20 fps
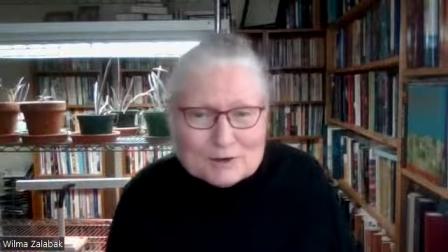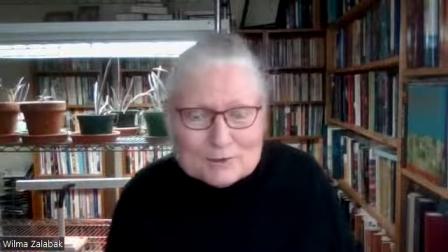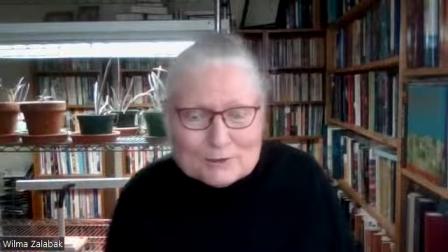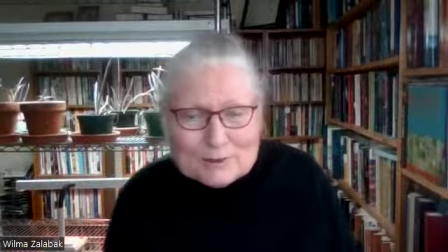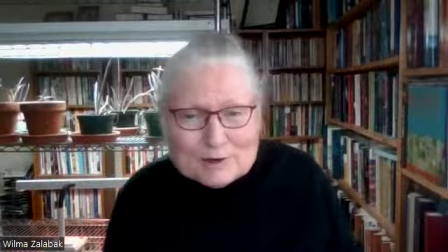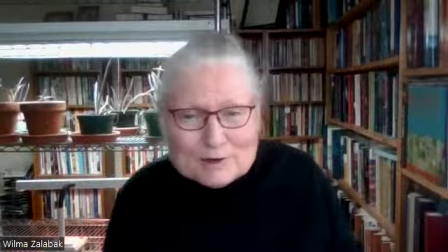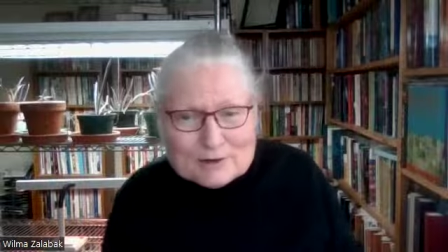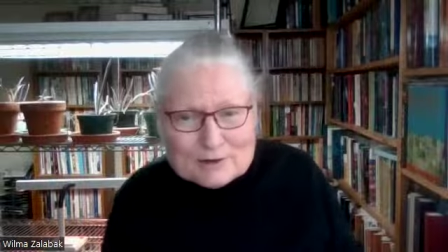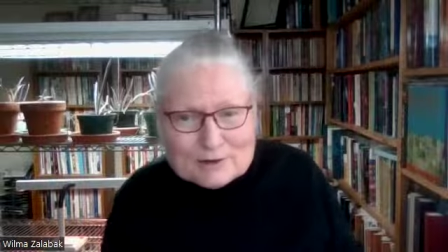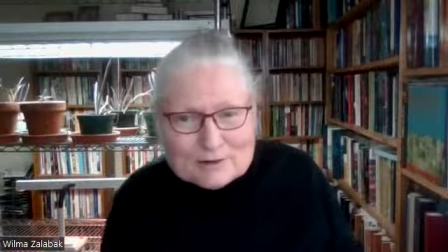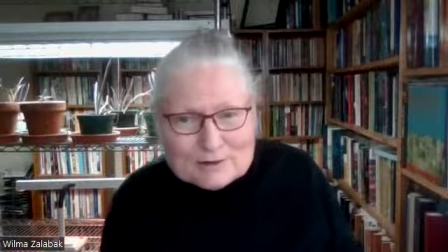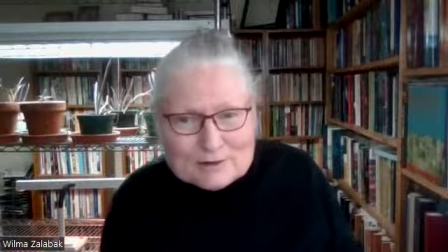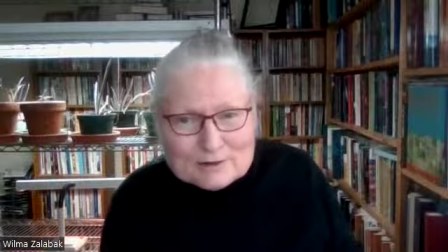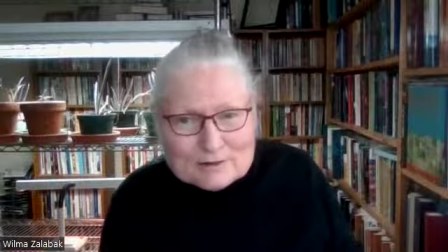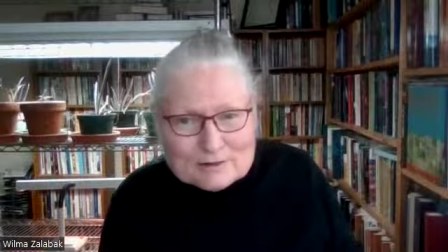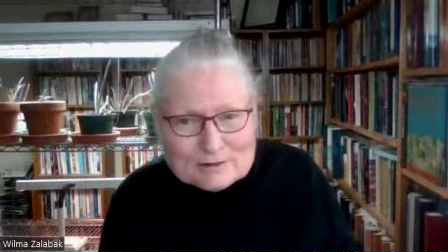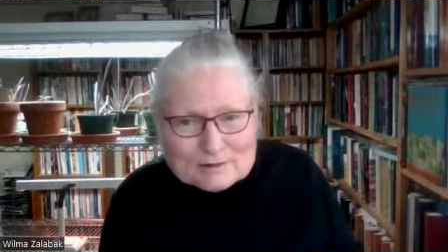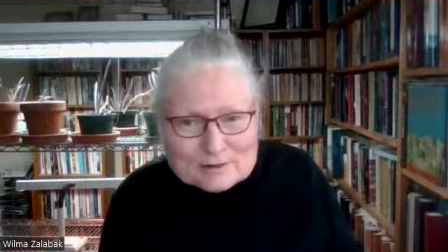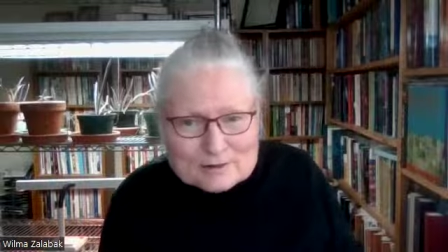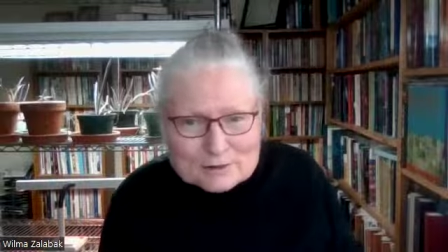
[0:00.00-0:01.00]
We're
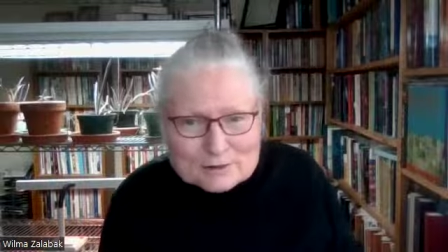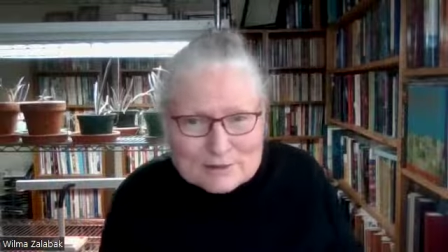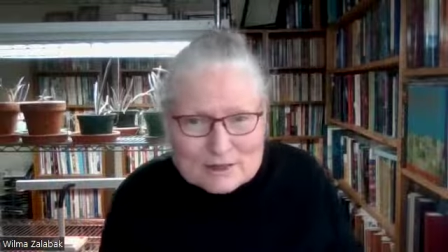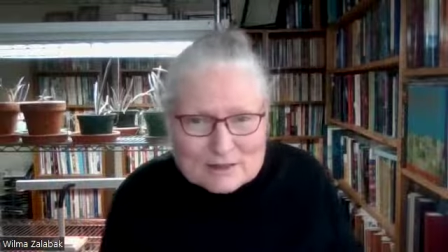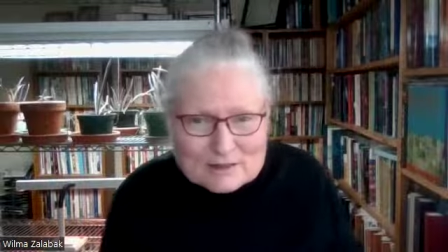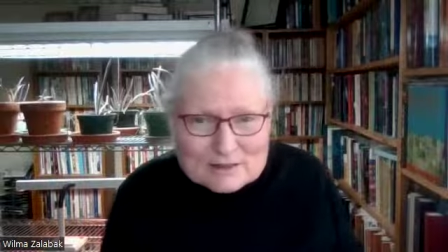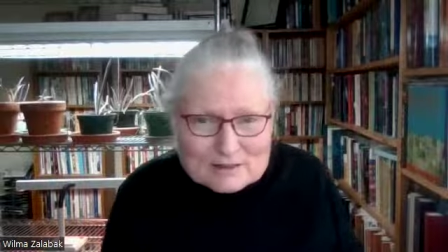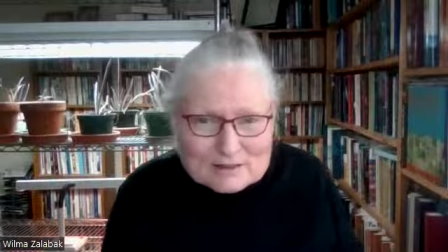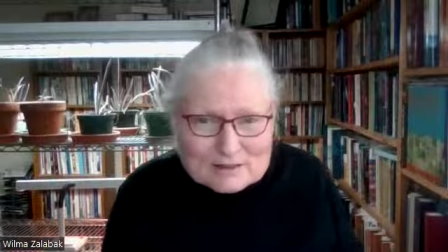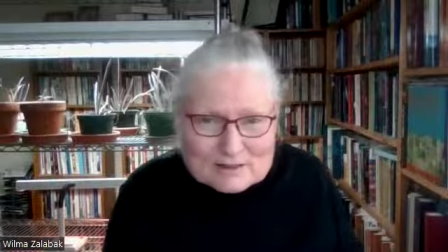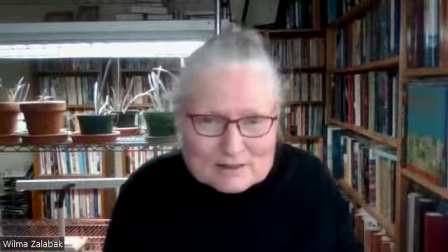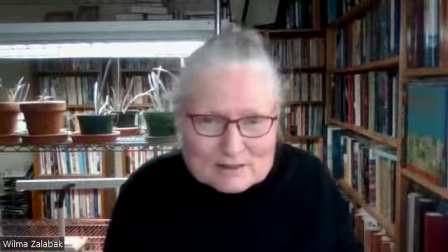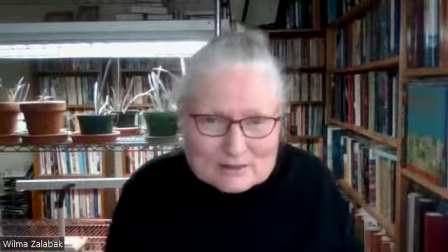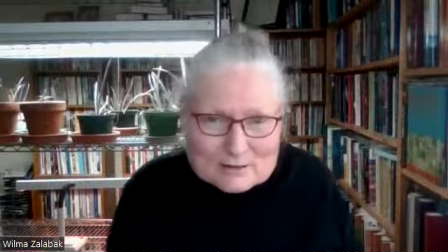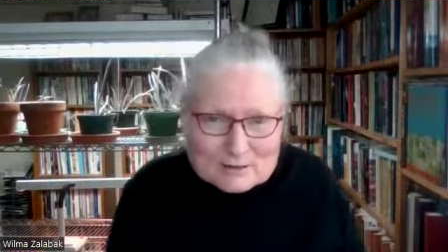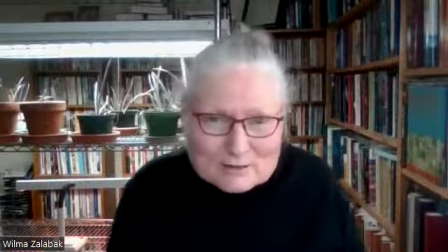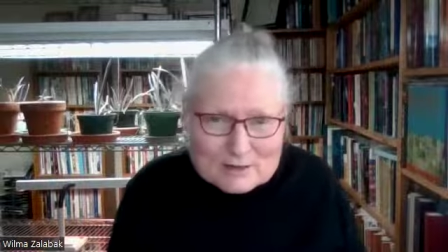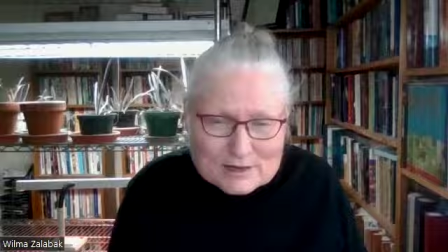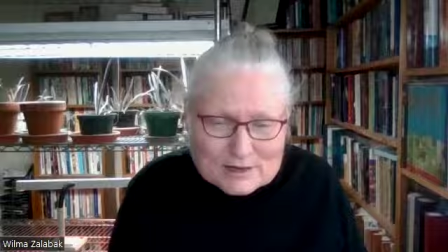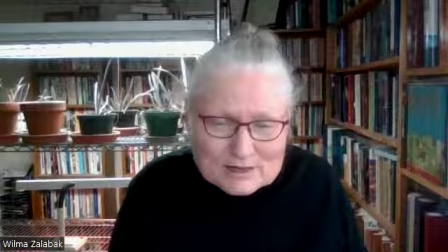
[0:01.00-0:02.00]
doing the
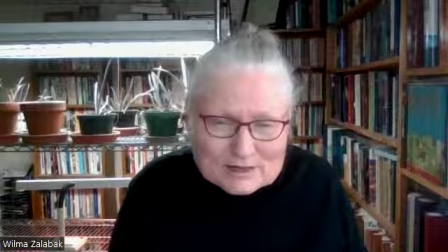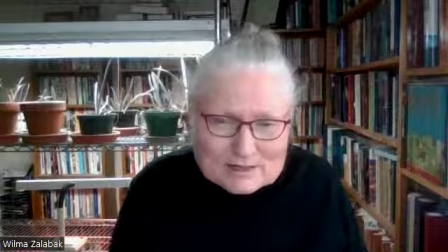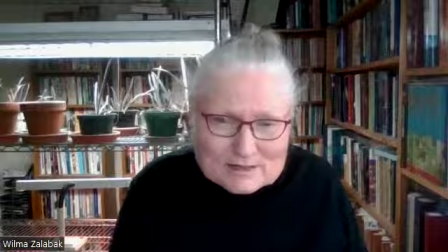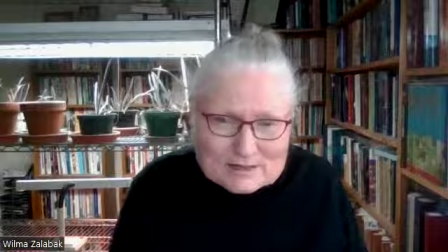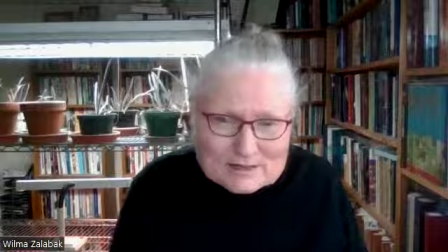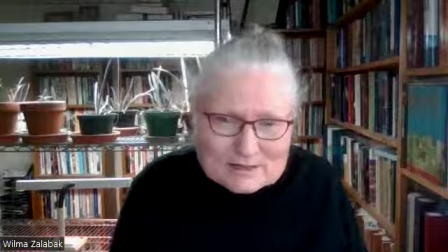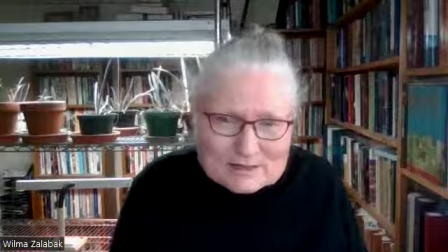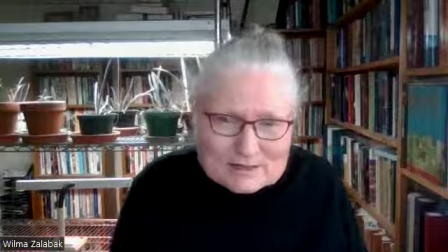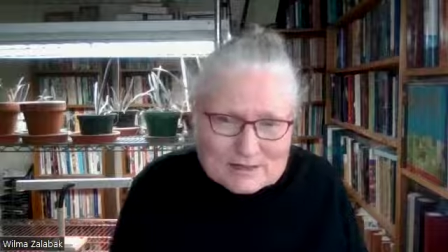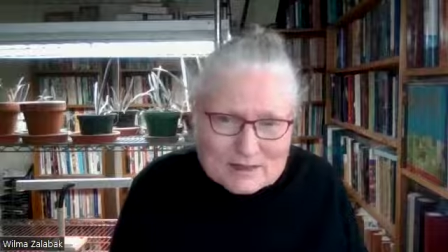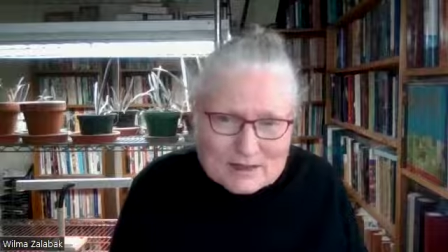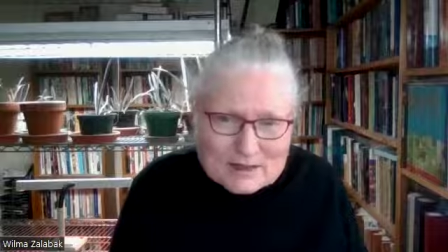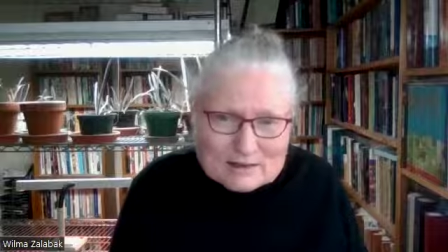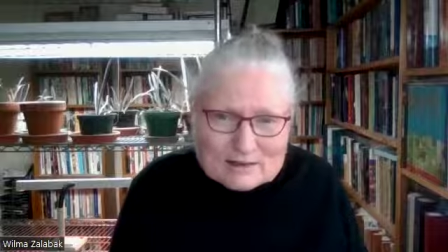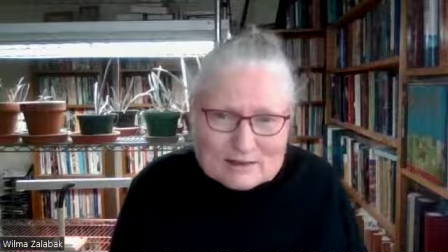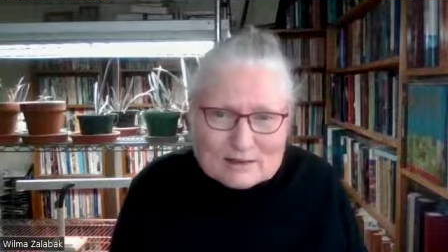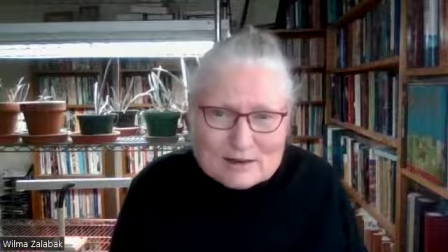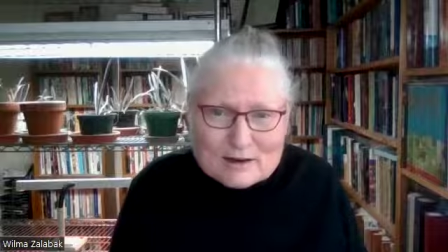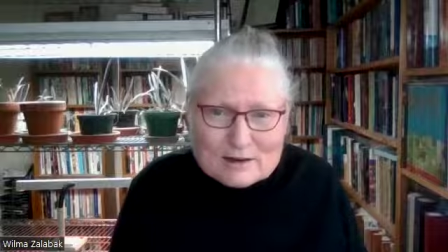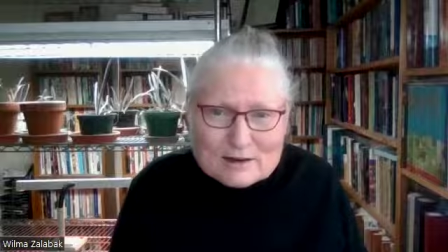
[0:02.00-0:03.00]
stories that
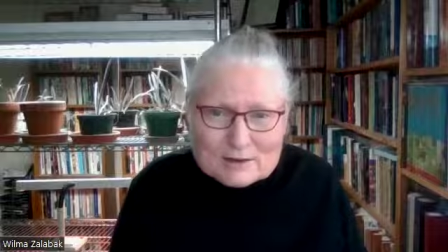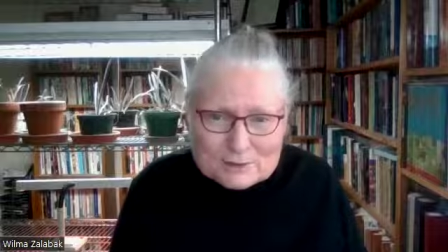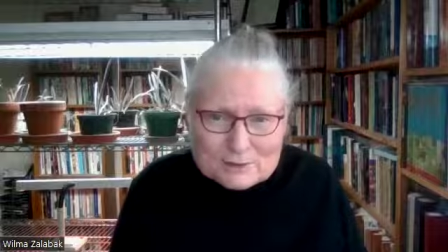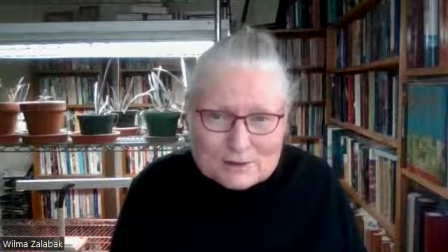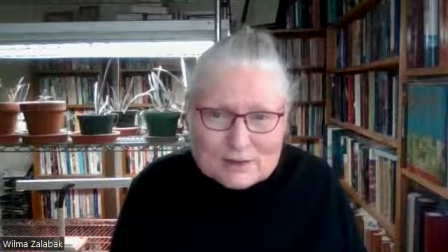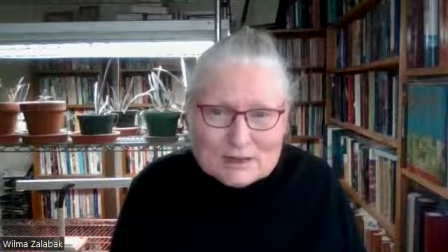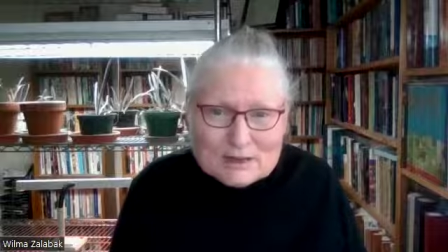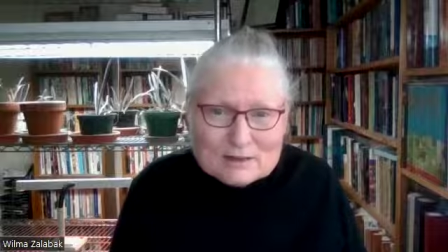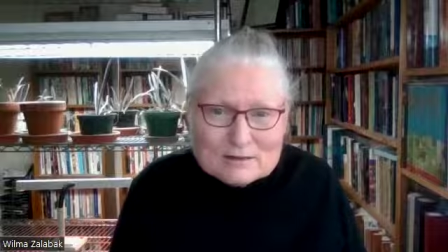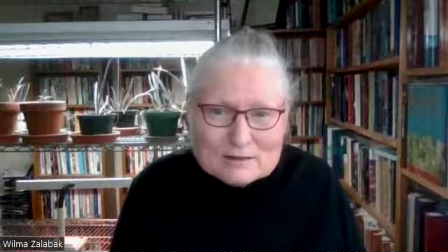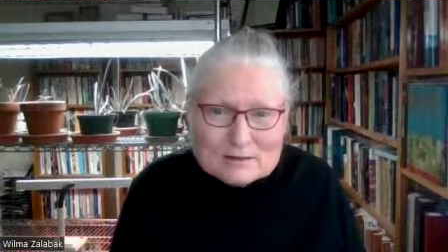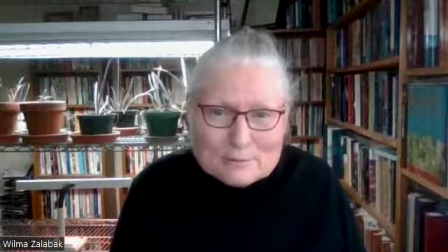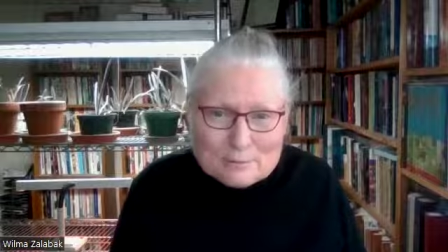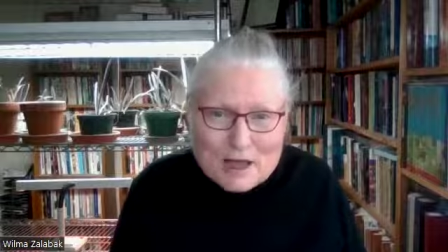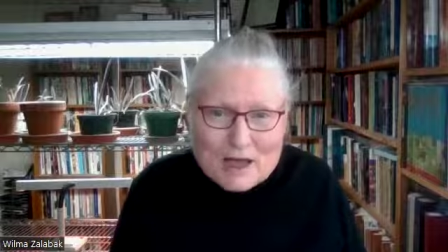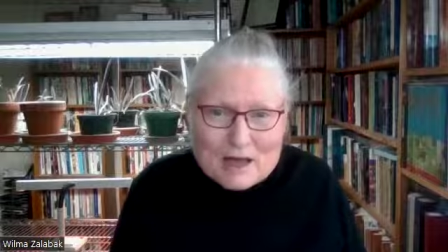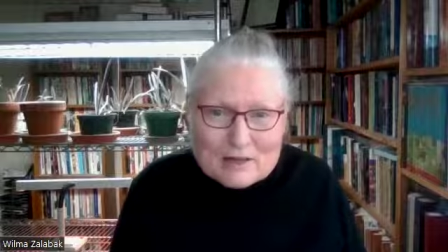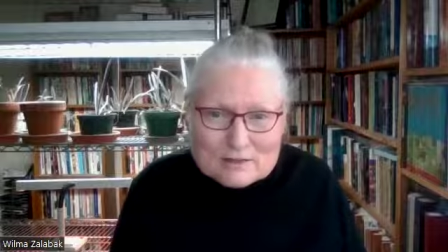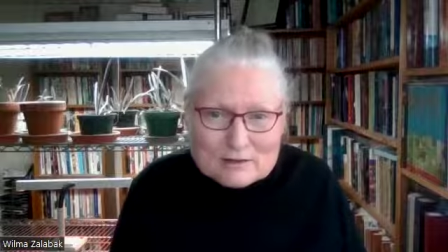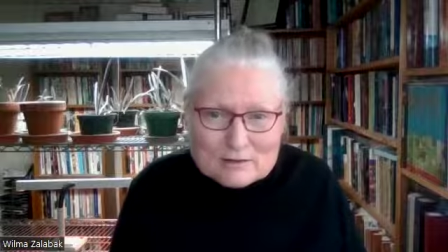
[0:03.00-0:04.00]
are unique to
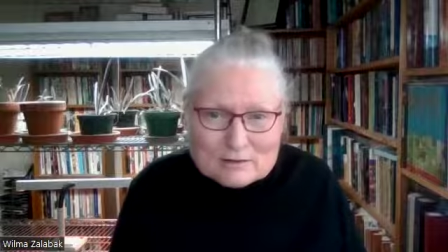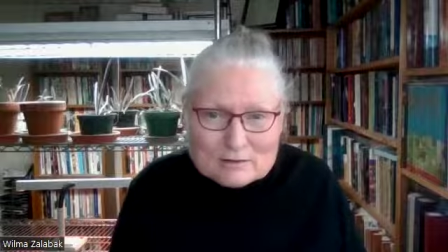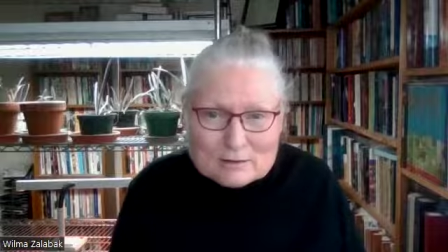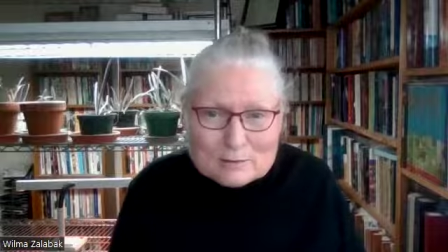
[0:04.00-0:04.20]
Matthew,